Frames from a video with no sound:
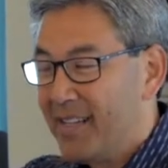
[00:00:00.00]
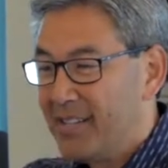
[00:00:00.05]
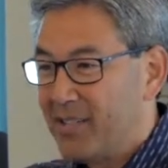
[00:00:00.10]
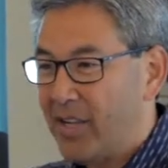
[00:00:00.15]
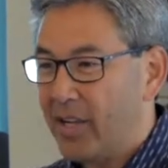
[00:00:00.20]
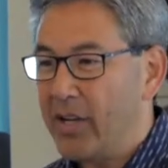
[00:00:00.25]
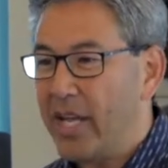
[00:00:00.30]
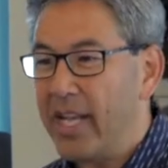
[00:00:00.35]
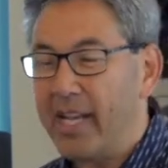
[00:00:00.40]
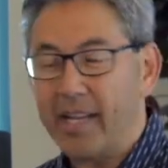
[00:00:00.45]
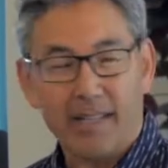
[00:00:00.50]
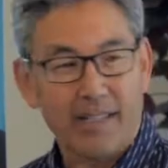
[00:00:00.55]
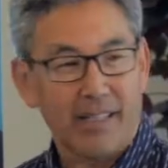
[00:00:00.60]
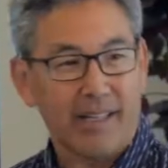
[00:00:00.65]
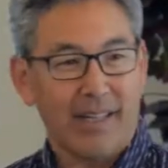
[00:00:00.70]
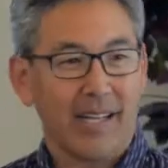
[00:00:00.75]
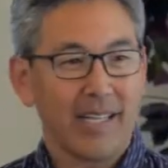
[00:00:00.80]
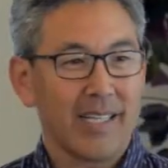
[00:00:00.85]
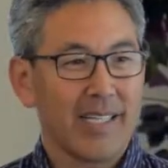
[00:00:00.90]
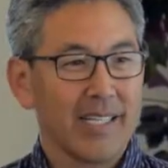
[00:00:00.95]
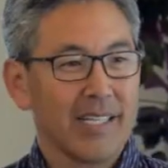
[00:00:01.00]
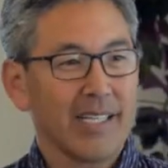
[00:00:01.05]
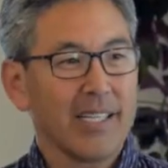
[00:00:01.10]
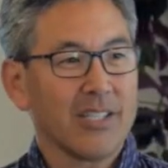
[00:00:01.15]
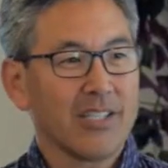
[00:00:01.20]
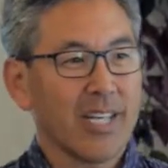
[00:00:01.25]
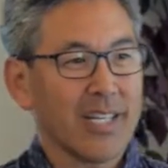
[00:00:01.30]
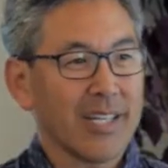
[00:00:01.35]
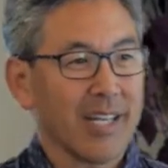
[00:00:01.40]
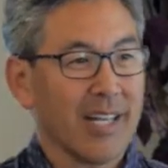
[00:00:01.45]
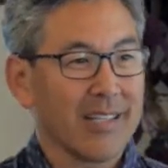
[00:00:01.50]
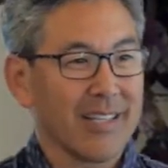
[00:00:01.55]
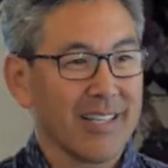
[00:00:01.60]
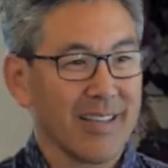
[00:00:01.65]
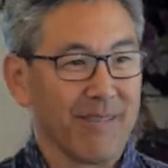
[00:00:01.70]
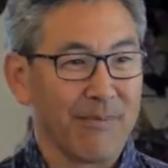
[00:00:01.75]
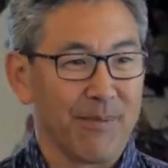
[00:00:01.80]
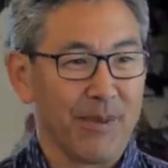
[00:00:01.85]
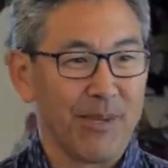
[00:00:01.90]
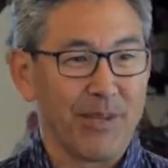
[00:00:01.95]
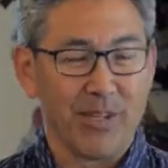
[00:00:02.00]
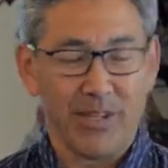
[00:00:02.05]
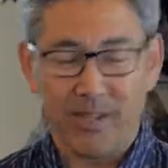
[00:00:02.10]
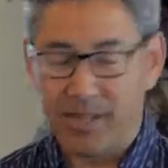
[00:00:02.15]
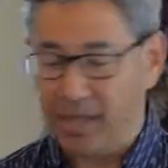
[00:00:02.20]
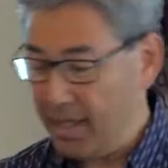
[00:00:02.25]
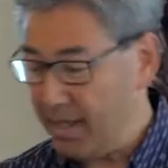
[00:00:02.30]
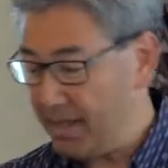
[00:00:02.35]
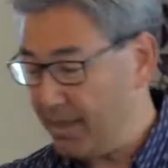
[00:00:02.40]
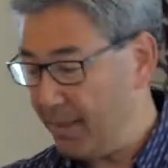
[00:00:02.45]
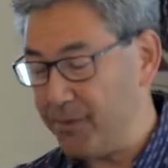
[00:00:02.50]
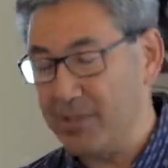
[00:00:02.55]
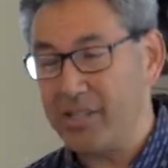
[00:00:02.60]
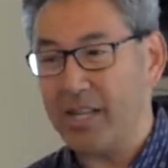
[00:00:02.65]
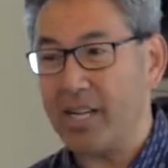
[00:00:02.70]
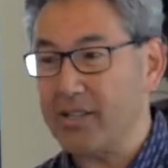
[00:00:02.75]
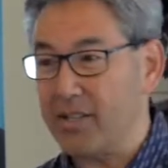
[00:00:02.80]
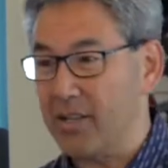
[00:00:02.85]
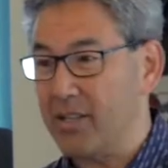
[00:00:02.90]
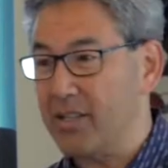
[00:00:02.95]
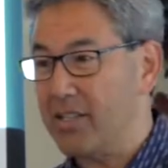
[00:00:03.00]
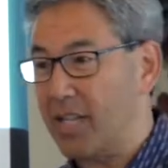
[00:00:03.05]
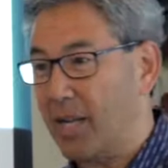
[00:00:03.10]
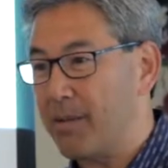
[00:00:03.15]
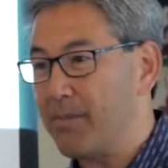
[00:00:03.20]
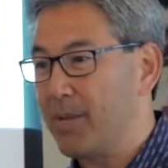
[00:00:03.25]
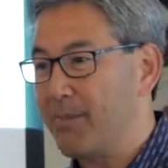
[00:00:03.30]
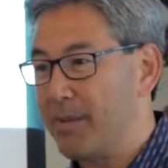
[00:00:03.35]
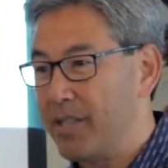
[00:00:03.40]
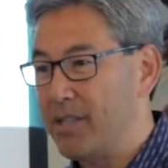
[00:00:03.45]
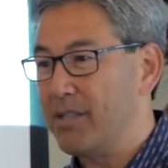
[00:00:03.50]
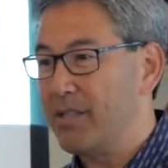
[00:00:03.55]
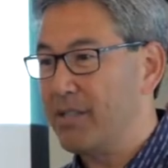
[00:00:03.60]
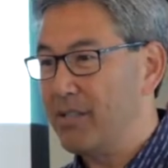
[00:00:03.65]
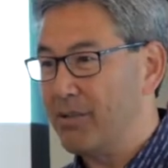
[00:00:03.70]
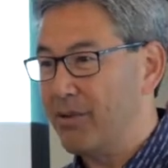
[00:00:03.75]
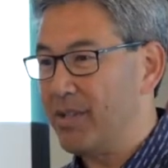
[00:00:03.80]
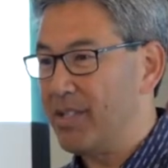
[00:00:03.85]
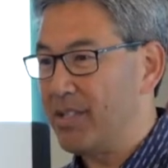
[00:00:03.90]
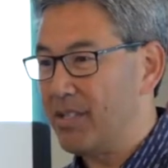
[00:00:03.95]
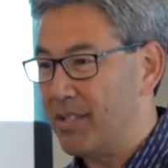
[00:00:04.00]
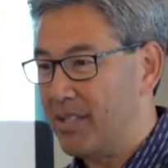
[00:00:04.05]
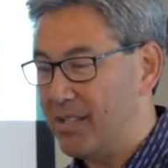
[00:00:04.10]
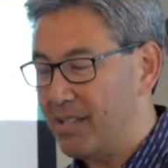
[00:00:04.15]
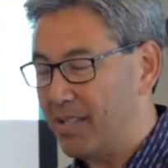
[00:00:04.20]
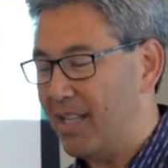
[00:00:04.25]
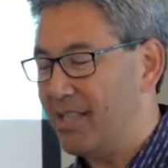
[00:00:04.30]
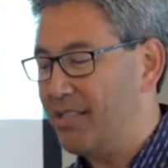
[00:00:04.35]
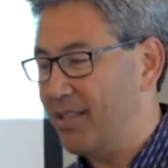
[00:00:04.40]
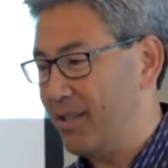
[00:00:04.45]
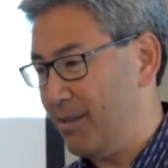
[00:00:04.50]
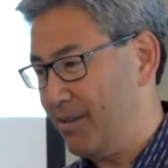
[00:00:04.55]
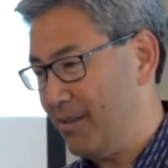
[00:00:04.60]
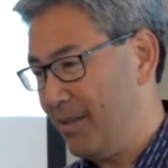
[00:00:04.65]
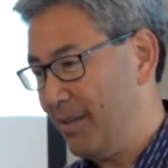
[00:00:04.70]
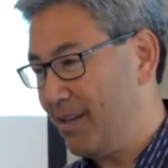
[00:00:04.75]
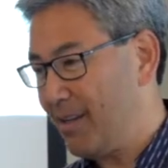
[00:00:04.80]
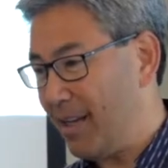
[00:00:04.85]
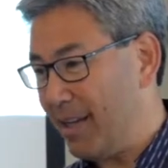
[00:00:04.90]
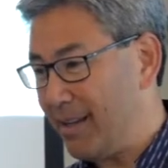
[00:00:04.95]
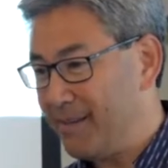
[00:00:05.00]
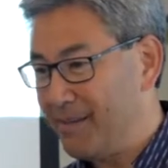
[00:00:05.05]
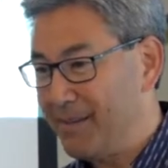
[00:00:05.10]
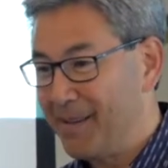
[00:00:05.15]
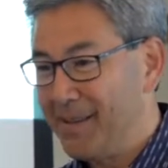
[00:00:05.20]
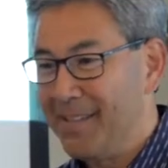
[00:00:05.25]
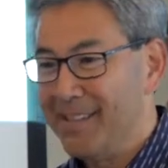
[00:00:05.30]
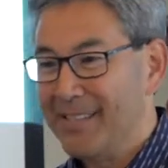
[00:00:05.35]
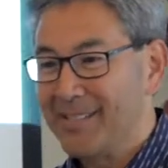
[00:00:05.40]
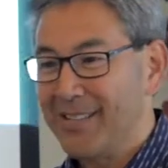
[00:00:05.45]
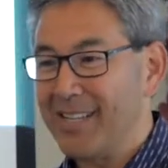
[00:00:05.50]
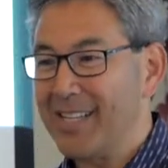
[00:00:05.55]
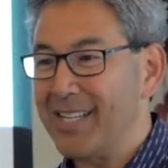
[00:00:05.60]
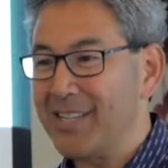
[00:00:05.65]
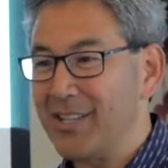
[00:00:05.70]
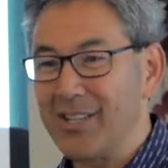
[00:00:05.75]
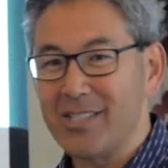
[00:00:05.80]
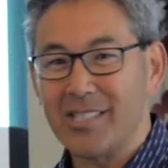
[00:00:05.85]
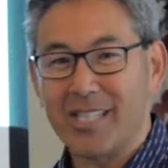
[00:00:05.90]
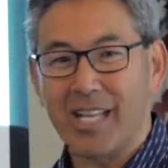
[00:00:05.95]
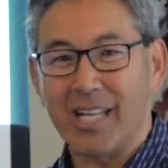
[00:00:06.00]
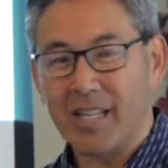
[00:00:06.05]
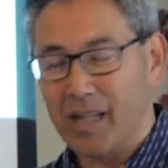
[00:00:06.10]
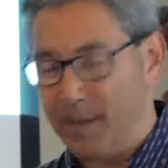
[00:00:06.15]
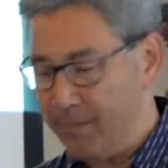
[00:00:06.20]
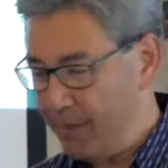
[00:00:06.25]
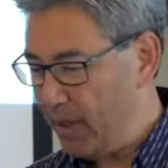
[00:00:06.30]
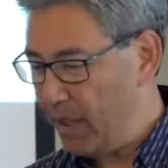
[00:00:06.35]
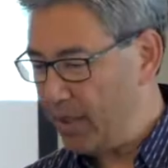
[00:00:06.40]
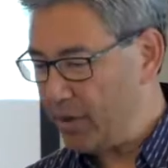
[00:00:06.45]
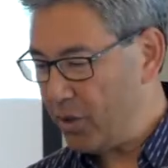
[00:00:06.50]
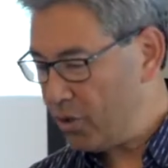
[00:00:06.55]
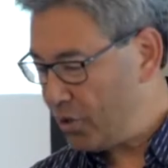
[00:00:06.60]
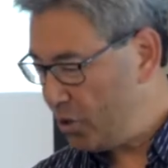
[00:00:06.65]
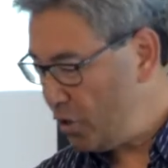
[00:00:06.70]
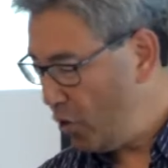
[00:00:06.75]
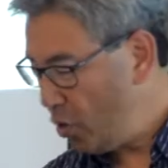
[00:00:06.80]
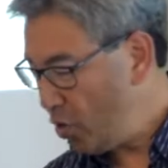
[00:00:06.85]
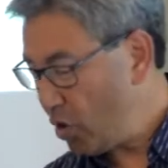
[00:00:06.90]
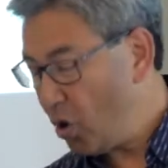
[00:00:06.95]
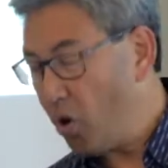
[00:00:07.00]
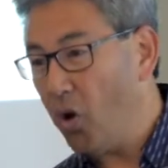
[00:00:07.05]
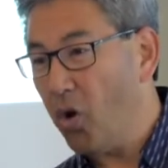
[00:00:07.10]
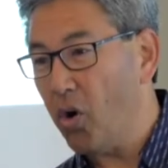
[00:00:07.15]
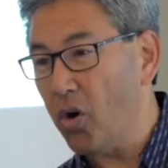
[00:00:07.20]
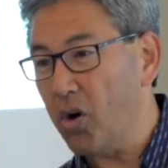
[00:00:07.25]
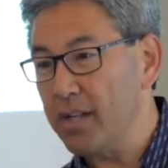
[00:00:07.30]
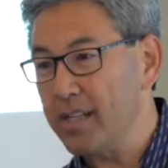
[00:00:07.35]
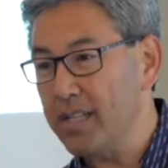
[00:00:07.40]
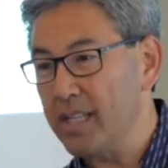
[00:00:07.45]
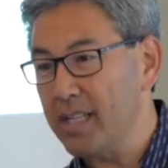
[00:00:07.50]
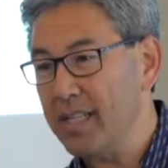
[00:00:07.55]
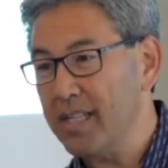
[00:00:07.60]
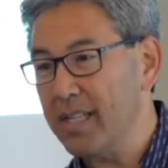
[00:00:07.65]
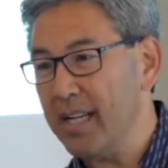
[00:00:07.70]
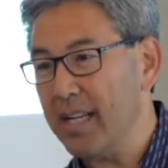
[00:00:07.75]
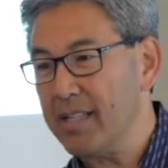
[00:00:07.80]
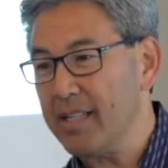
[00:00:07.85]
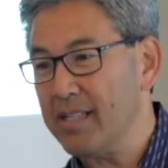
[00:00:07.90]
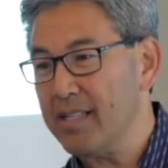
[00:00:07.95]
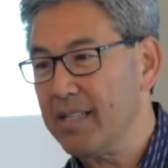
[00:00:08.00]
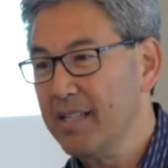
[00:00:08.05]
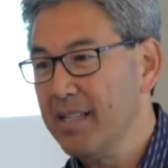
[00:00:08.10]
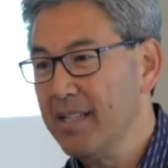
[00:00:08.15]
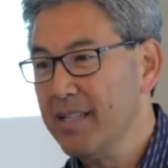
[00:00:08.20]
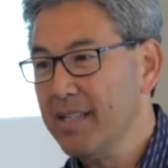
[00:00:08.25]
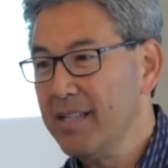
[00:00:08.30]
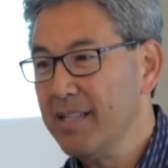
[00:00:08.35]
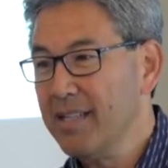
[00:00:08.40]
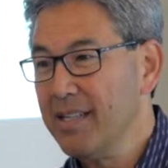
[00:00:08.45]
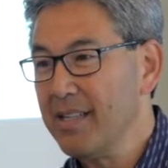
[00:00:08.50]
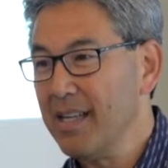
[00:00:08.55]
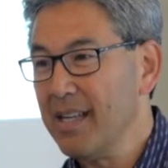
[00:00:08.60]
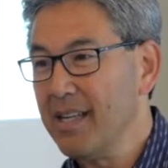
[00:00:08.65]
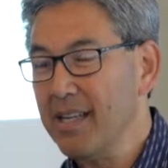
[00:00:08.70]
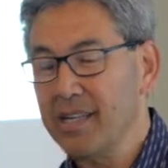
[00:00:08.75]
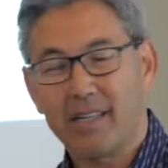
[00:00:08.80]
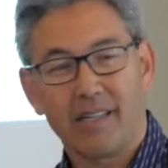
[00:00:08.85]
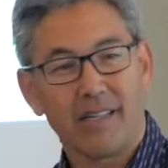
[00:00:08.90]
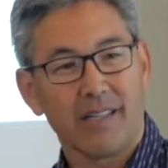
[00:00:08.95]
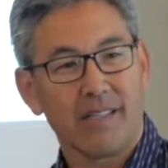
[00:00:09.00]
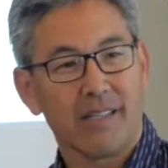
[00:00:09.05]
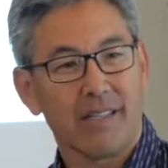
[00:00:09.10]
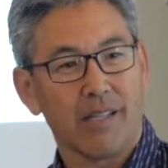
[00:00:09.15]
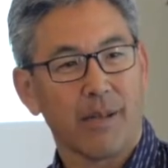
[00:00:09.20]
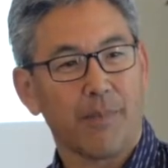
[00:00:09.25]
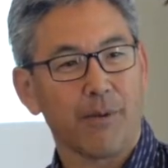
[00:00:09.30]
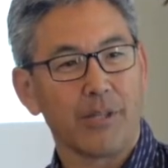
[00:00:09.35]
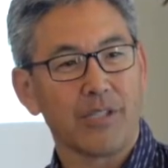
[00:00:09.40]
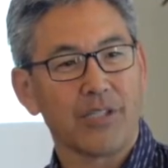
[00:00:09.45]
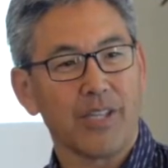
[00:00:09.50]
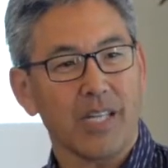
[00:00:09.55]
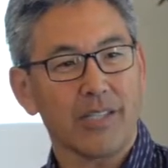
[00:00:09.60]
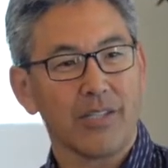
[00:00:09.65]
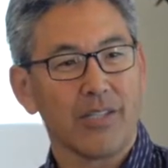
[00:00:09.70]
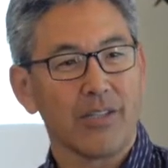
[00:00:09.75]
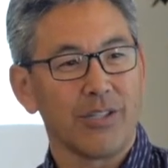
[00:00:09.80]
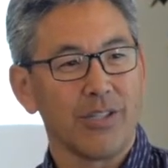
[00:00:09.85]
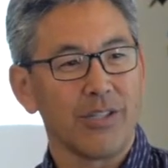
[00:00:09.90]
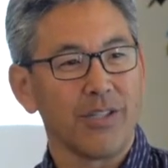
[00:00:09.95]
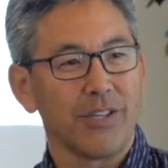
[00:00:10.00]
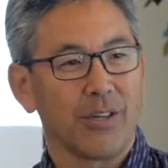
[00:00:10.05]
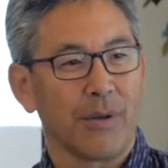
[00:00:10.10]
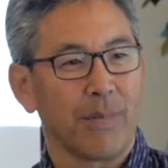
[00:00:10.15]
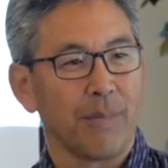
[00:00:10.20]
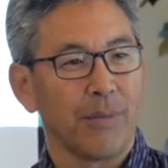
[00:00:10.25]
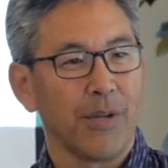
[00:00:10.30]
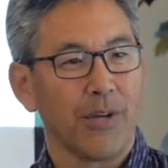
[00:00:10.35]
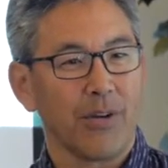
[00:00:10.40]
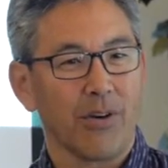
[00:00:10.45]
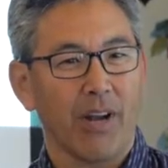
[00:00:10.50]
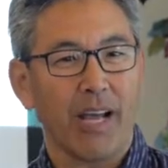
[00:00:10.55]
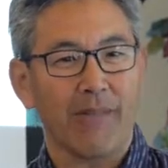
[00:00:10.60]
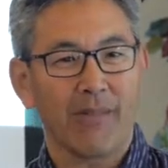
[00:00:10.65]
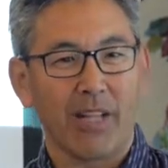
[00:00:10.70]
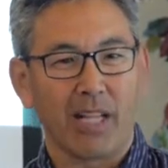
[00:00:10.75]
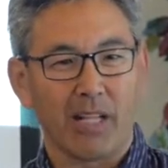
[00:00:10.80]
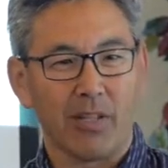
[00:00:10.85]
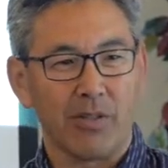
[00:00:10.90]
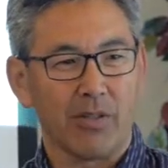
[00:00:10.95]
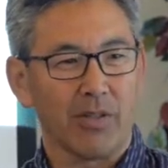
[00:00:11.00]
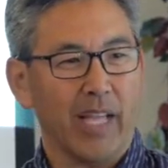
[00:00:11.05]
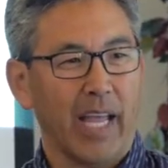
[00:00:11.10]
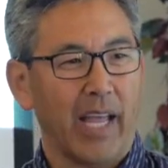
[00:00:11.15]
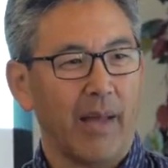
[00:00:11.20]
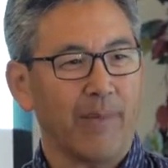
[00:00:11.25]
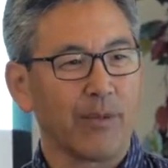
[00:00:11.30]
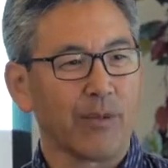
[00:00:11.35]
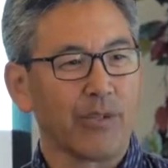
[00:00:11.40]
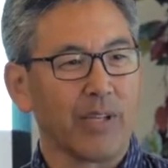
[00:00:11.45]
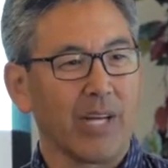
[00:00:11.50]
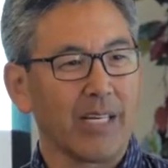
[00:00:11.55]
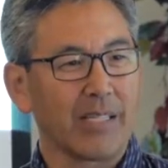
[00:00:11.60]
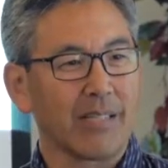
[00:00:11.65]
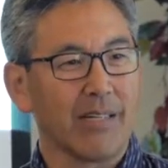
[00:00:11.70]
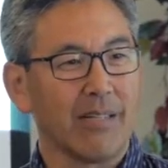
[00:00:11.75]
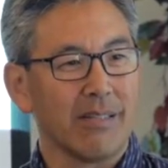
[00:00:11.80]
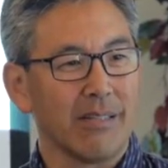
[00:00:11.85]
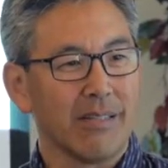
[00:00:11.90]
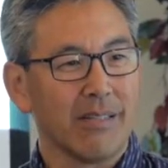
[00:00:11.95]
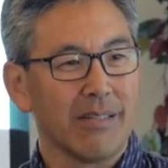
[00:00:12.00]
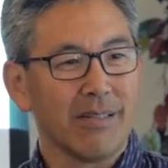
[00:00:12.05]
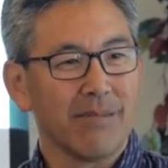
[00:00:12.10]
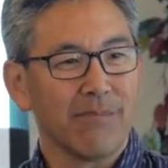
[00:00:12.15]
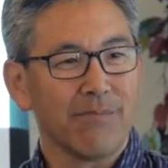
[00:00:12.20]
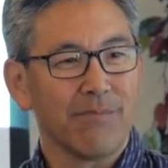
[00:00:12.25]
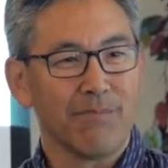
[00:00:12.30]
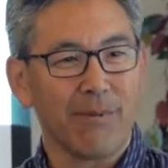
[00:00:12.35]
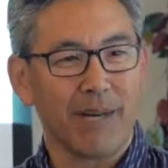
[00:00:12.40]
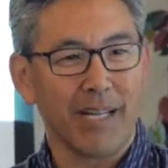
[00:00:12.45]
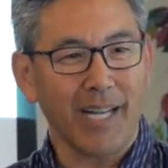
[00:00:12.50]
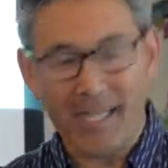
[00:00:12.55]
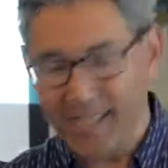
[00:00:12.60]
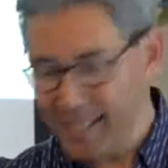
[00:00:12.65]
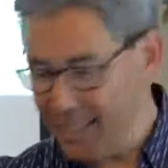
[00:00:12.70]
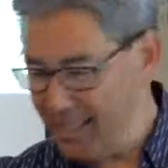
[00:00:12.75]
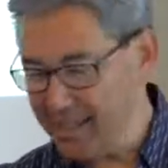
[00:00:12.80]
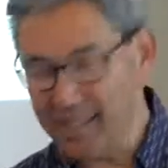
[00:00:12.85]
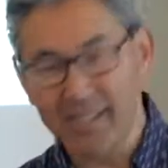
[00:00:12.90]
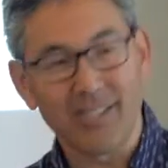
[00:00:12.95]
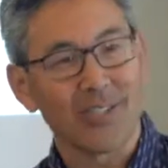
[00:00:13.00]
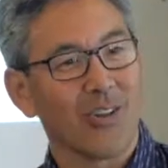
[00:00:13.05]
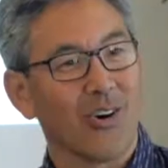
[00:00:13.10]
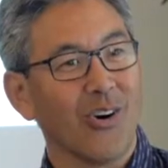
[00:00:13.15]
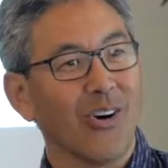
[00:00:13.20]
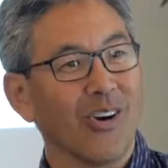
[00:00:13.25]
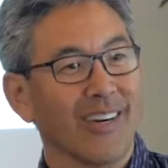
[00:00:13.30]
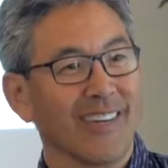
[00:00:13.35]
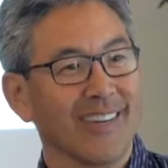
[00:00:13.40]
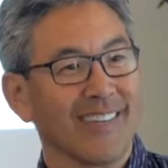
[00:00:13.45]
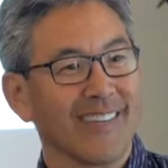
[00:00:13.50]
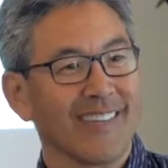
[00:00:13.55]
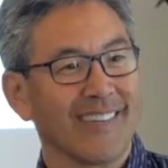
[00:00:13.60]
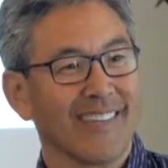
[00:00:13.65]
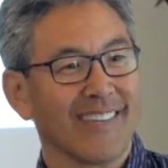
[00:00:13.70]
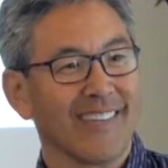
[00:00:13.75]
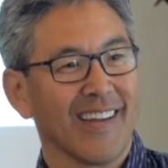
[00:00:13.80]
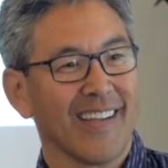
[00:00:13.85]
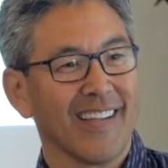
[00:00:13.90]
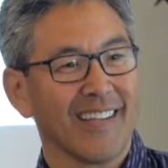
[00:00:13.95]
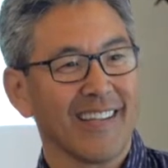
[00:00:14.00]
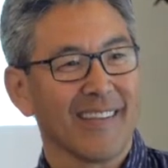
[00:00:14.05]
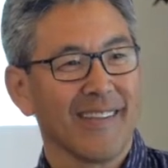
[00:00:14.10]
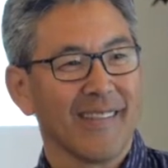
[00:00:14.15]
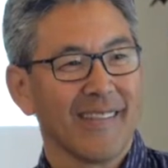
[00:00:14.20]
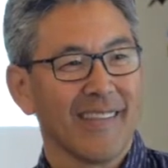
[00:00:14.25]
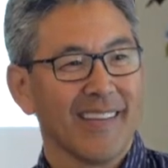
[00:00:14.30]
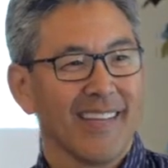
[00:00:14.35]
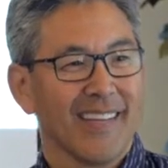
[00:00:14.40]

So I go, hey, I need to check out the computer, the projector, because I'm going to be doing a slideshow. Okay, so I get there, set it up, and there's no cord to connect the projector to your computer. I have the little Apple dongle, but I need this cord, right?